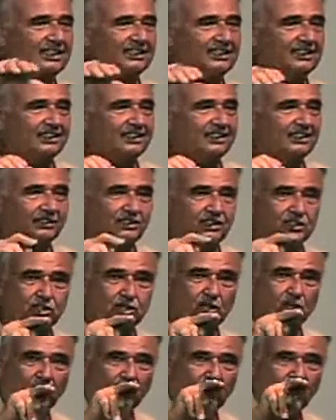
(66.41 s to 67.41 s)
that they're just
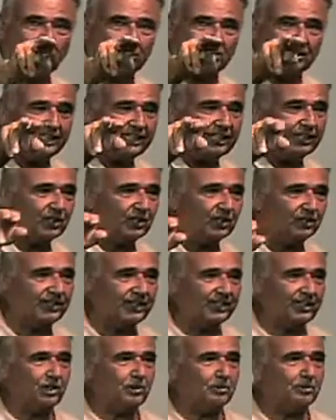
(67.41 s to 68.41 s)
long, linear, and they
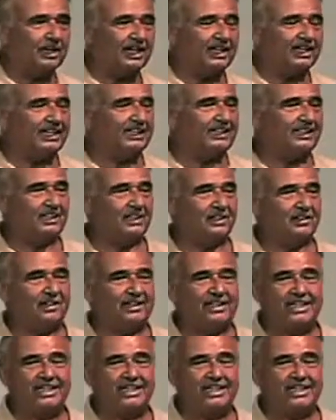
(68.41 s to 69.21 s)
go back in there.